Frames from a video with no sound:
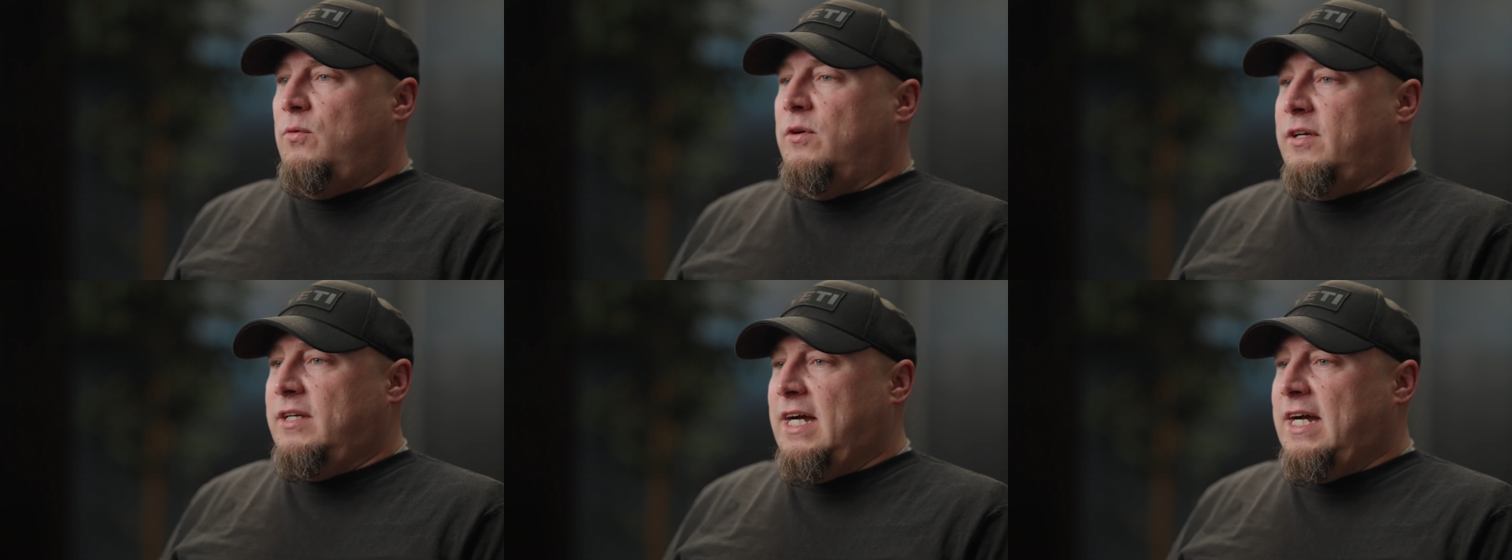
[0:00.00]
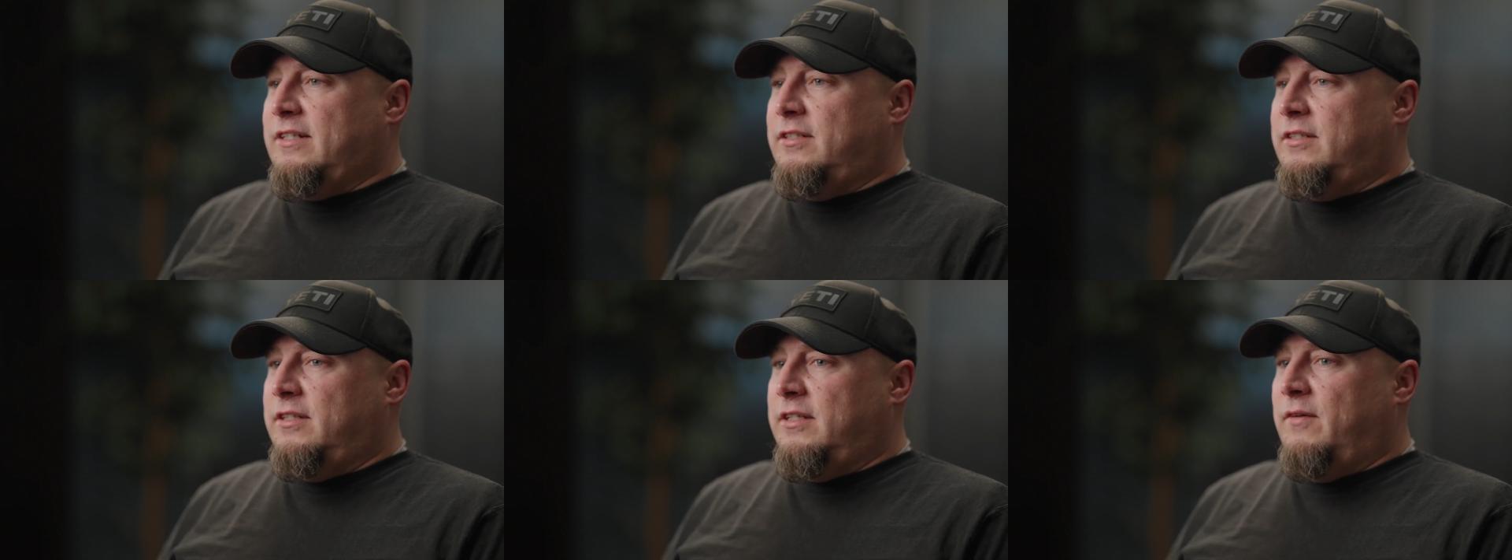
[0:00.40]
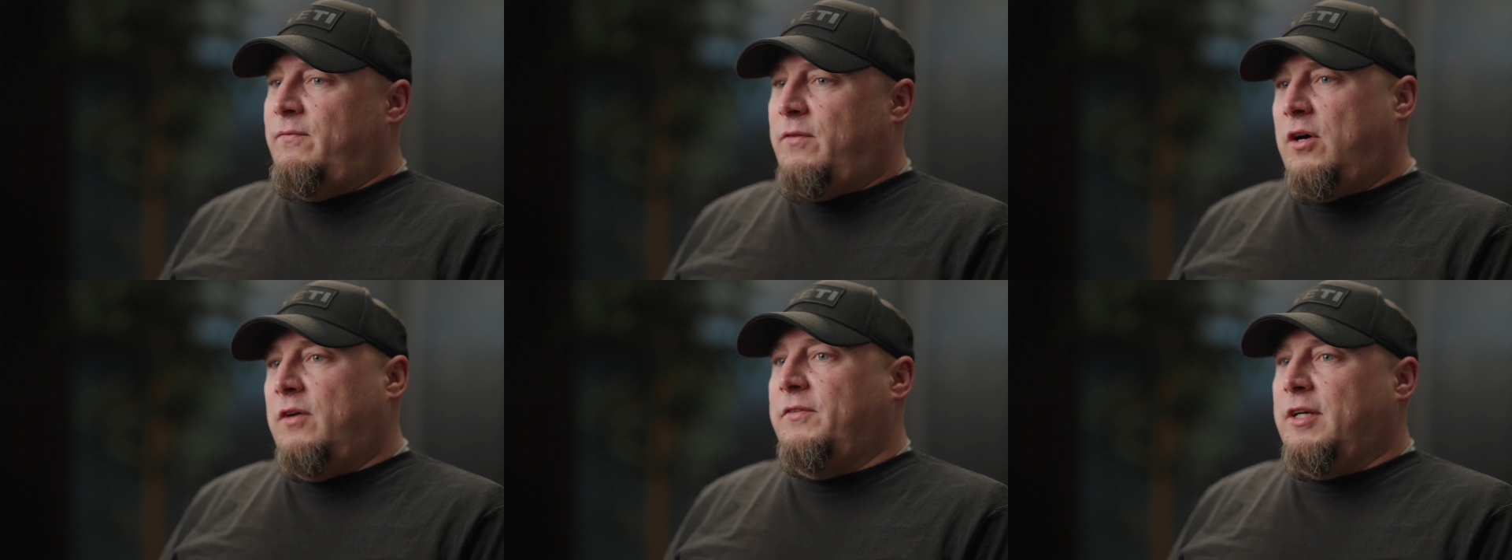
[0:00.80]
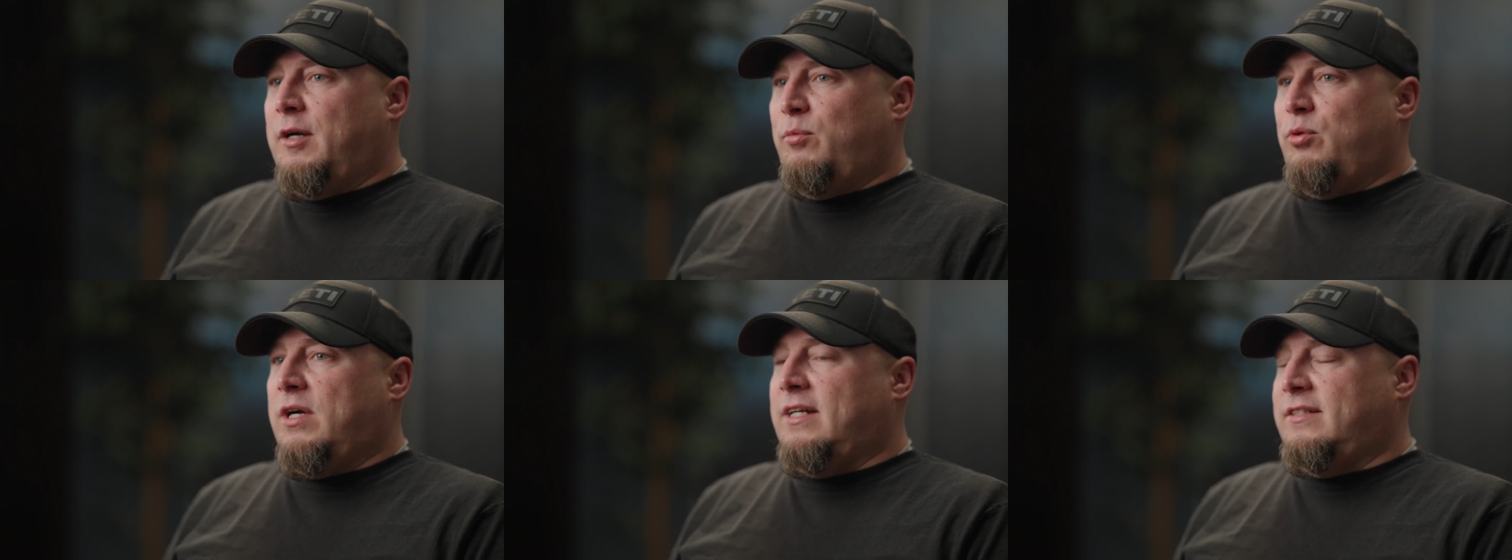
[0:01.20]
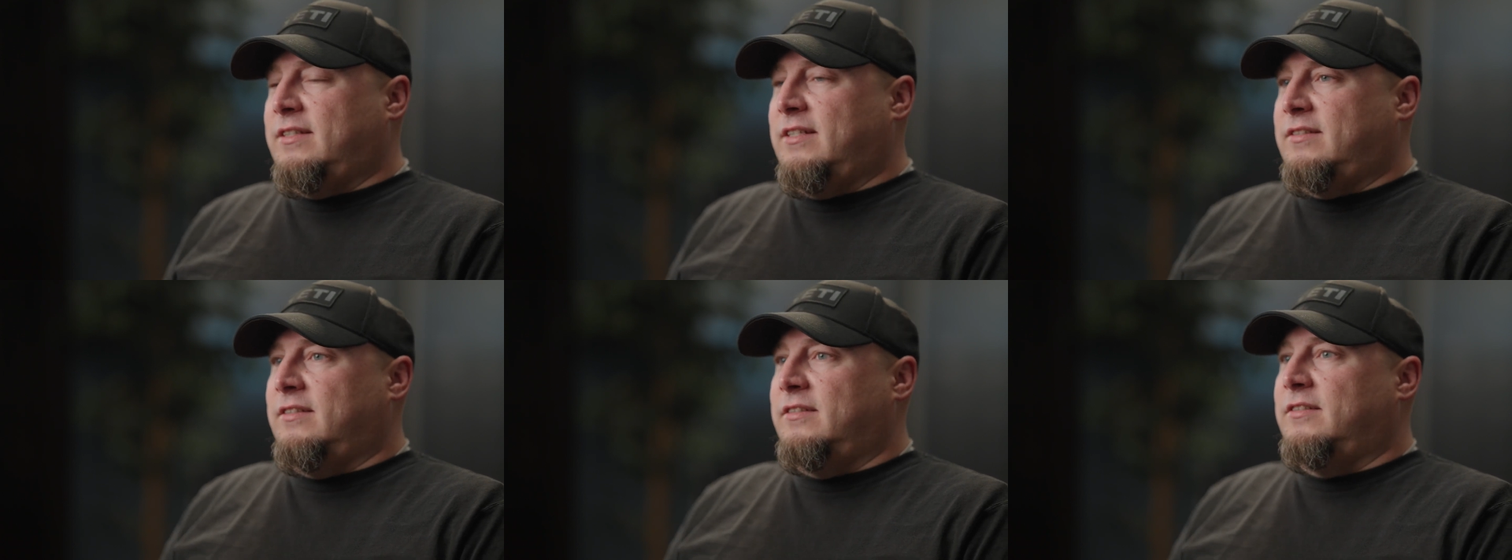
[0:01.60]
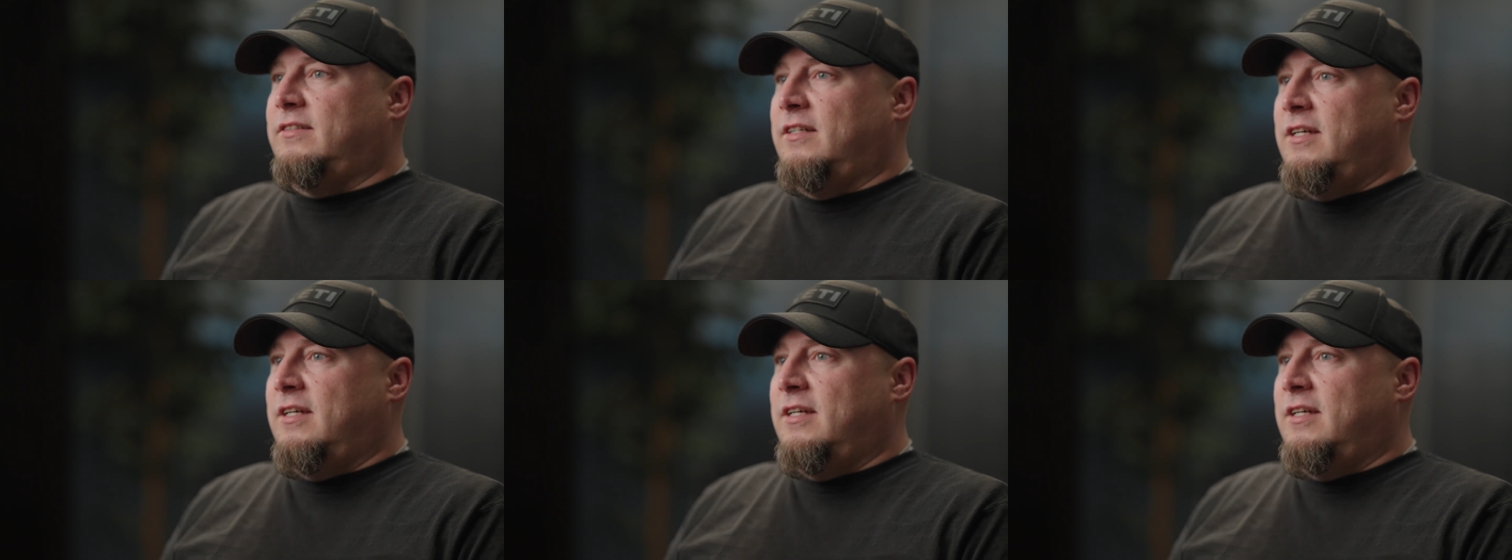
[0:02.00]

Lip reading: we're constantly evolving our processes.